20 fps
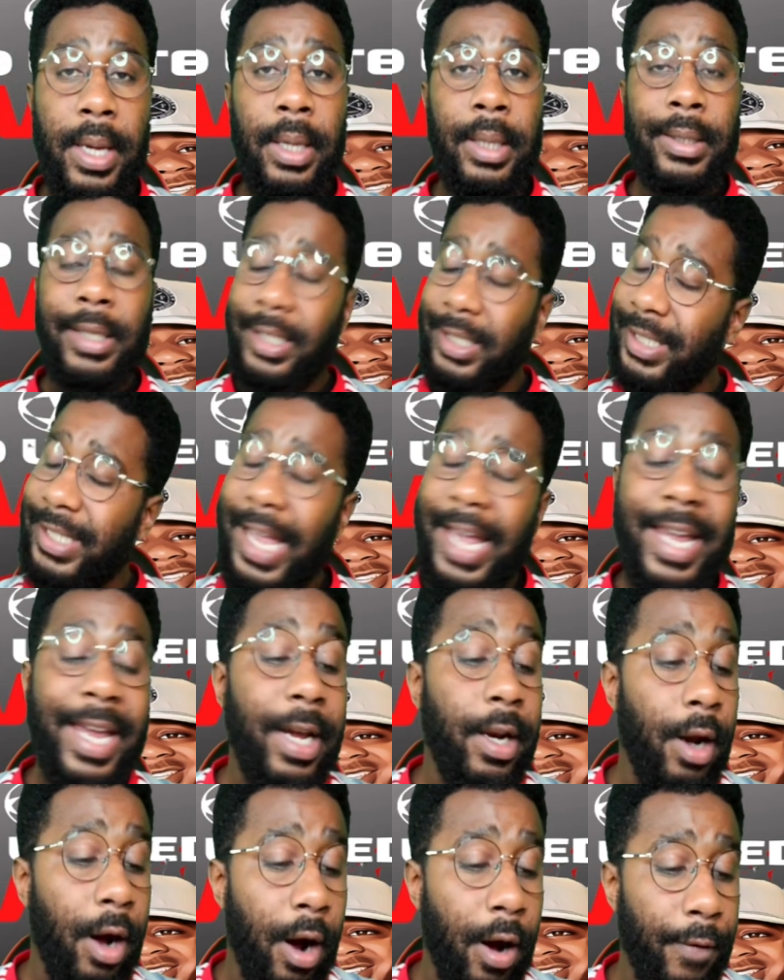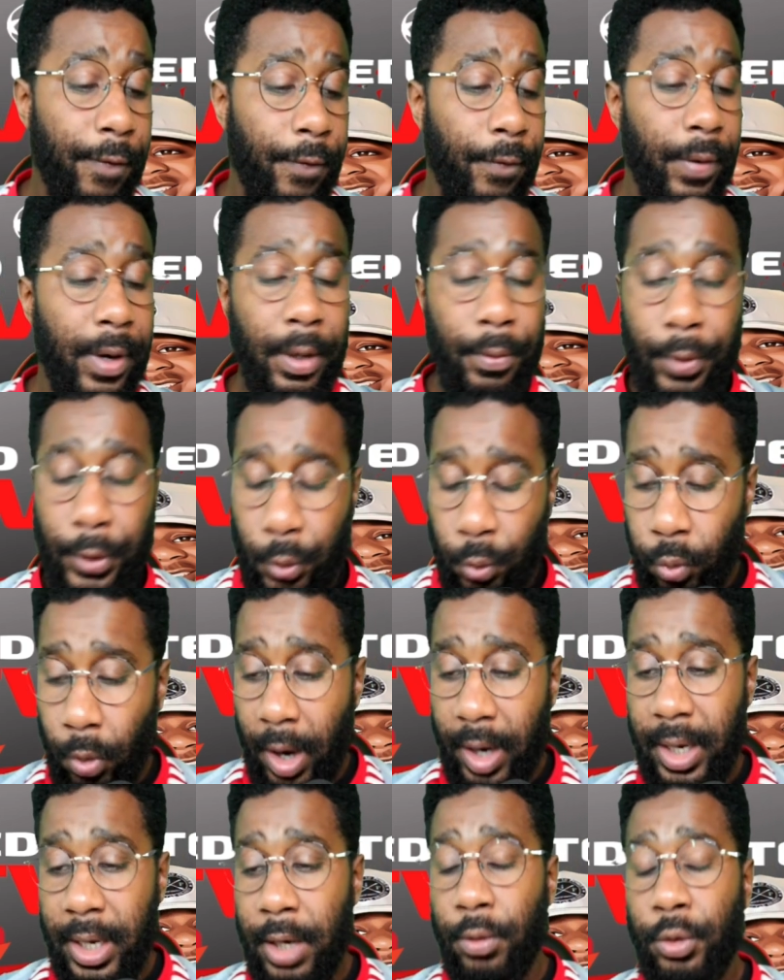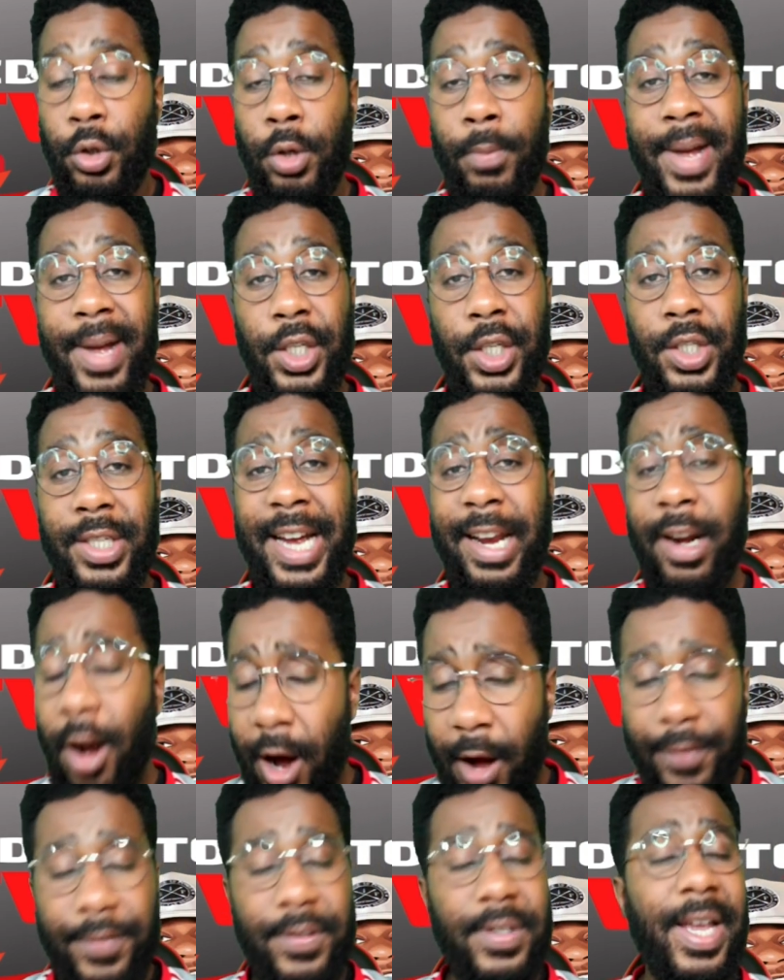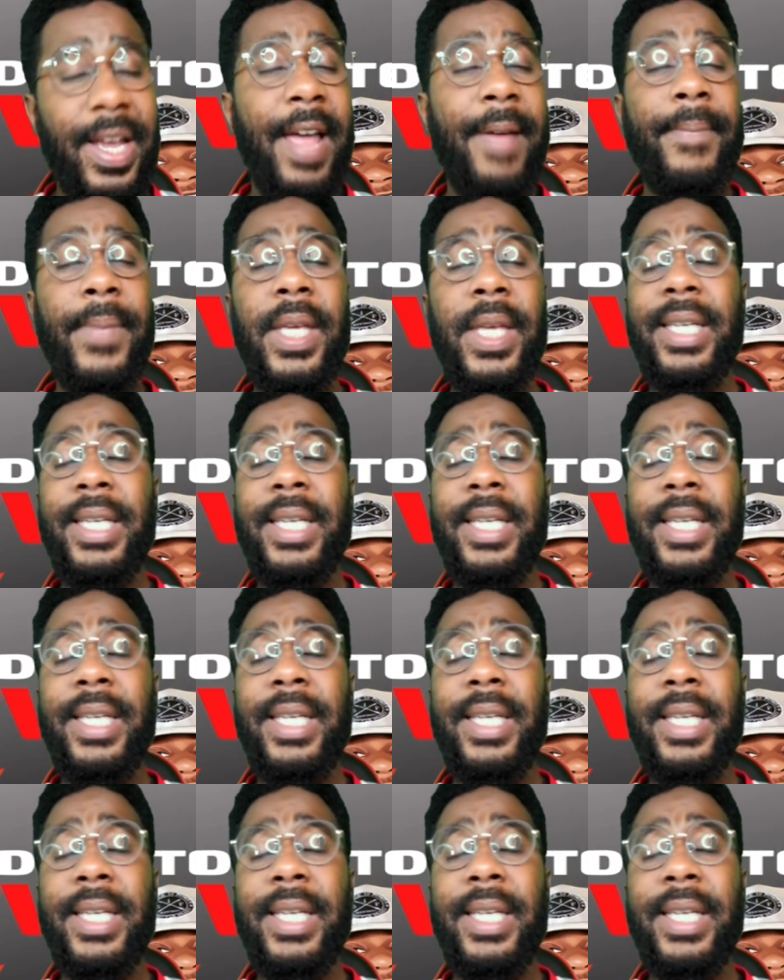The second half, when it was 1 0 to Manchester United at halftime,